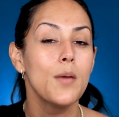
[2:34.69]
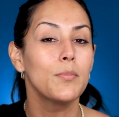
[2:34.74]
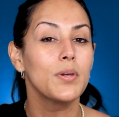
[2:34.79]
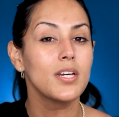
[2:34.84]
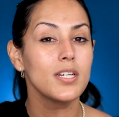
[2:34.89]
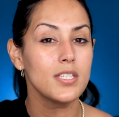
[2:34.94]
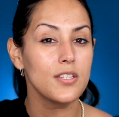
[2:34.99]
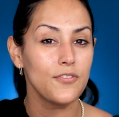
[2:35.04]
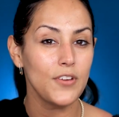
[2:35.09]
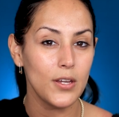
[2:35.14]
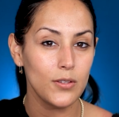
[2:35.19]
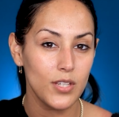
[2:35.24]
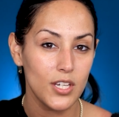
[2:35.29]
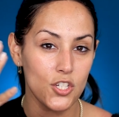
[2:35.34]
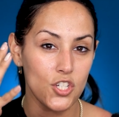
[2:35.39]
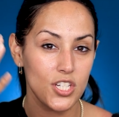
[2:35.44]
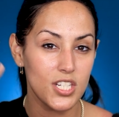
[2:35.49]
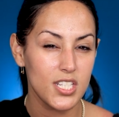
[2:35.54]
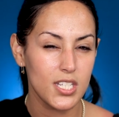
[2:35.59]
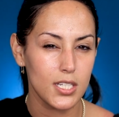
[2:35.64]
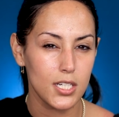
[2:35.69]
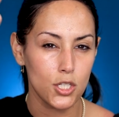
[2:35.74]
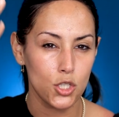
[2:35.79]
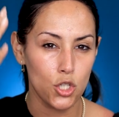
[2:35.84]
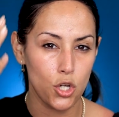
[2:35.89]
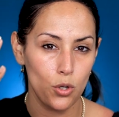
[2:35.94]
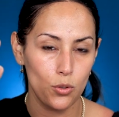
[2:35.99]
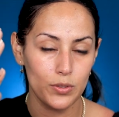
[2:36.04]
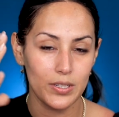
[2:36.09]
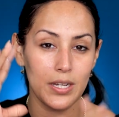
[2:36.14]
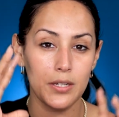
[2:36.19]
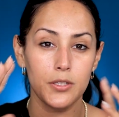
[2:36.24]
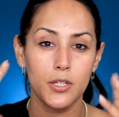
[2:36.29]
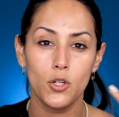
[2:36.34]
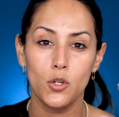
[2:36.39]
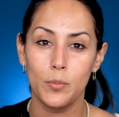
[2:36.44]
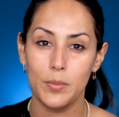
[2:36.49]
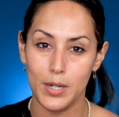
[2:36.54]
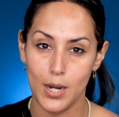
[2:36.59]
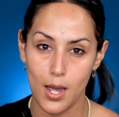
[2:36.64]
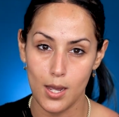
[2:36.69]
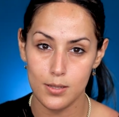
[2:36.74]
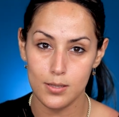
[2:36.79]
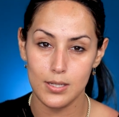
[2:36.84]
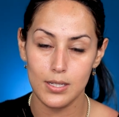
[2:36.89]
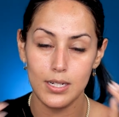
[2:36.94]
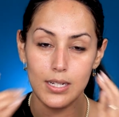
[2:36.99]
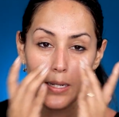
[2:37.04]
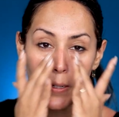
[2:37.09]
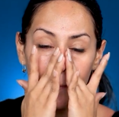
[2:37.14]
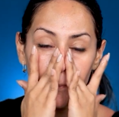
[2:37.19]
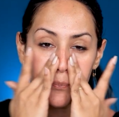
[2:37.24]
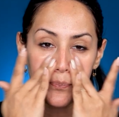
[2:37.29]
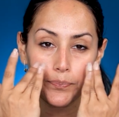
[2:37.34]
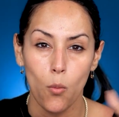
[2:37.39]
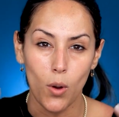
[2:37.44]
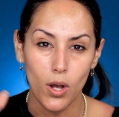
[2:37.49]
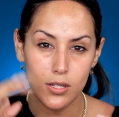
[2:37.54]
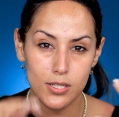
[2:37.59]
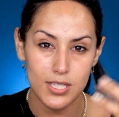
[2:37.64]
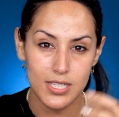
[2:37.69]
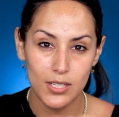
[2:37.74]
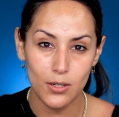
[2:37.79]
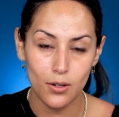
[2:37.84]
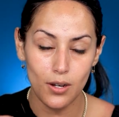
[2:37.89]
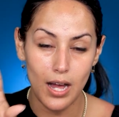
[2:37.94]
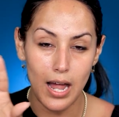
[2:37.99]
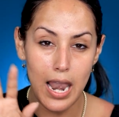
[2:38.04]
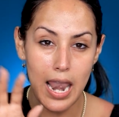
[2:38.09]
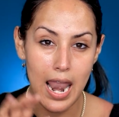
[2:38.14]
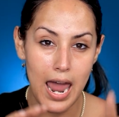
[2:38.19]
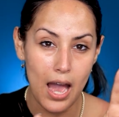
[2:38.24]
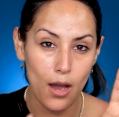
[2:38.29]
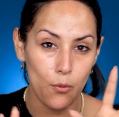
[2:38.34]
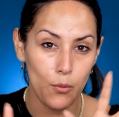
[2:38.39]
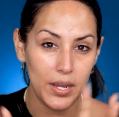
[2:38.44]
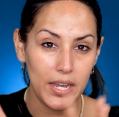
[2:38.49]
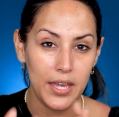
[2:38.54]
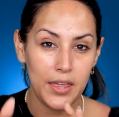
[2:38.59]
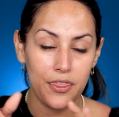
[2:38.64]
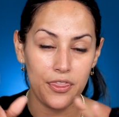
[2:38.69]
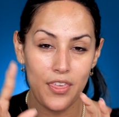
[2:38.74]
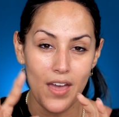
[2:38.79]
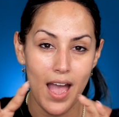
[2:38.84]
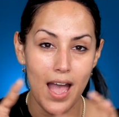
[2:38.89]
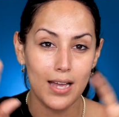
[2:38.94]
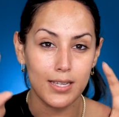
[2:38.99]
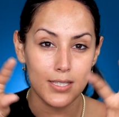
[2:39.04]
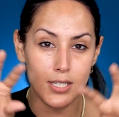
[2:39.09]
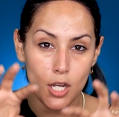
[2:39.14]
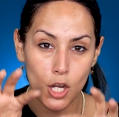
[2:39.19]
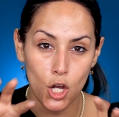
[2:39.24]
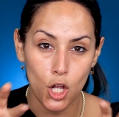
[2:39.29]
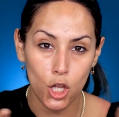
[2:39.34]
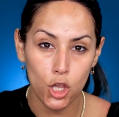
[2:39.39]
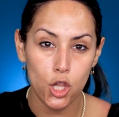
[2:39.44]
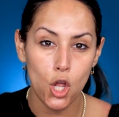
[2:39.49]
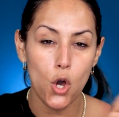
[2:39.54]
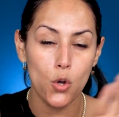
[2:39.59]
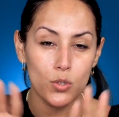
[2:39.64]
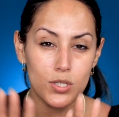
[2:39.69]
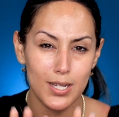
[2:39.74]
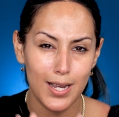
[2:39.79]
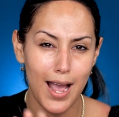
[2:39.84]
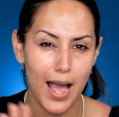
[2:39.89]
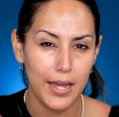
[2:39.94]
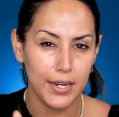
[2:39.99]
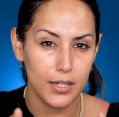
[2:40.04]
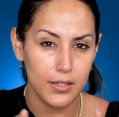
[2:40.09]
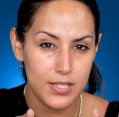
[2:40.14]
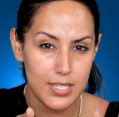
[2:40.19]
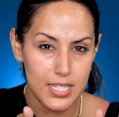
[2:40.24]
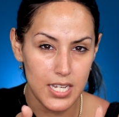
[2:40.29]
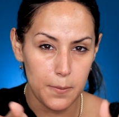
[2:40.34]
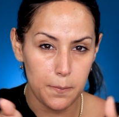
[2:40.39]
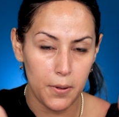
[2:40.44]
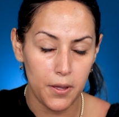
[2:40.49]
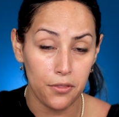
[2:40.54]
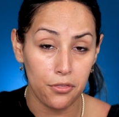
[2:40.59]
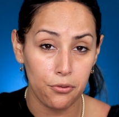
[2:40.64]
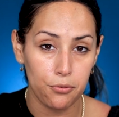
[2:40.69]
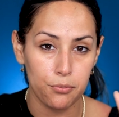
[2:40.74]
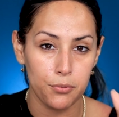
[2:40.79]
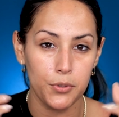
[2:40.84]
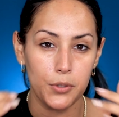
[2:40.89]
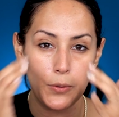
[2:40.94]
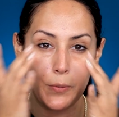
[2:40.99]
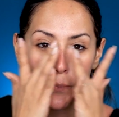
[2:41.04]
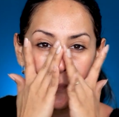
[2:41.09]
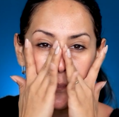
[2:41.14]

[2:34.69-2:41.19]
Because the foundation is gonna tone down the luminosity while still allowing that glow to kind of seep through.